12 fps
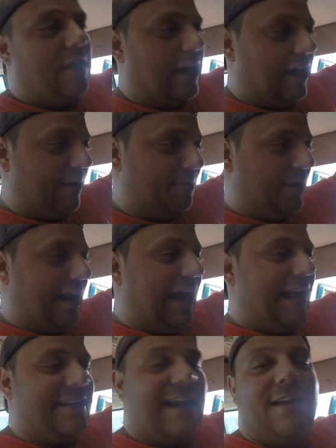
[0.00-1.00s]
uh, but I
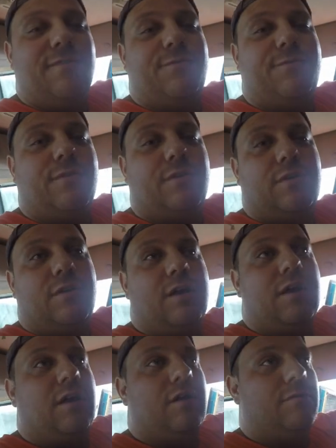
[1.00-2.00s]
had to have
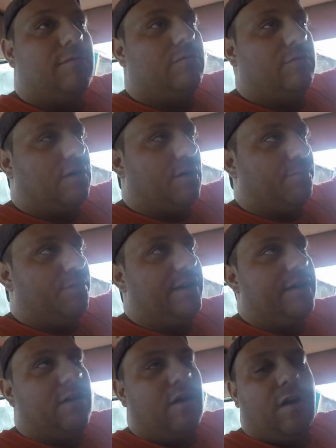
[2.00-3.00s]

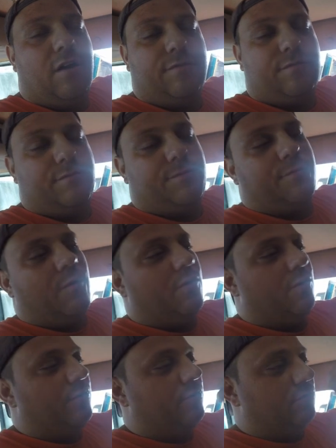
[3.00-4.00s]
complete,
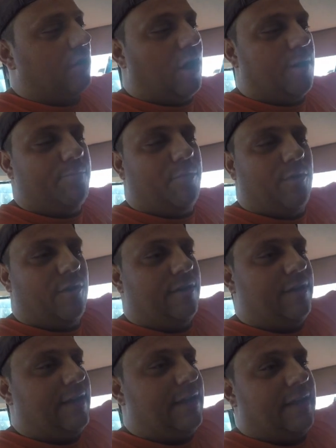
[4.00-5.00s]
full onboard
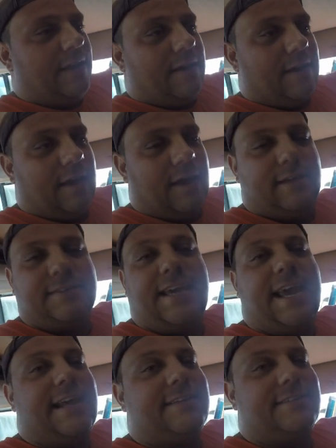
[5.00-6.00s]
uh,
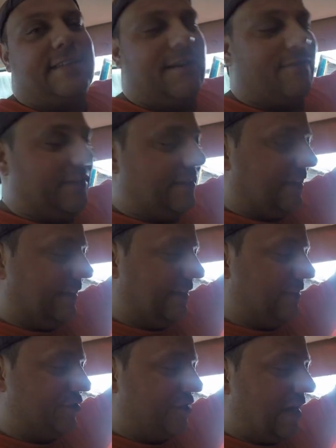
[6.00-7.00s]
tanks and everything in
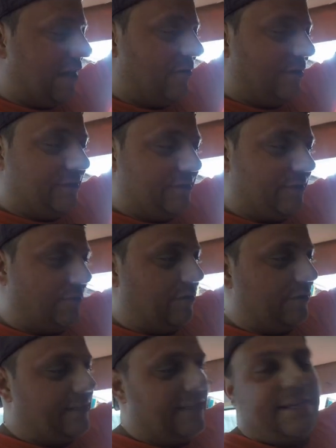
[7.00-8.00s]
a shower, so
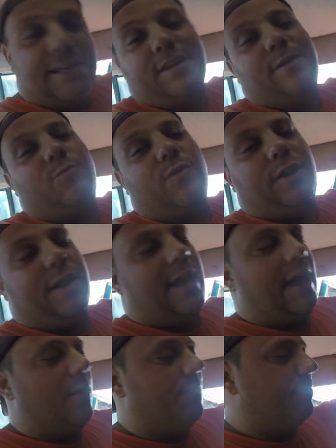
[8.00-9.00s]
it didn't end up working
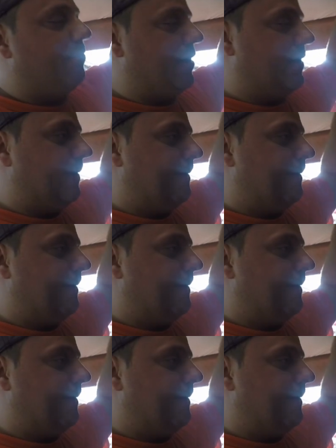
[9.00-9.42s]
out. But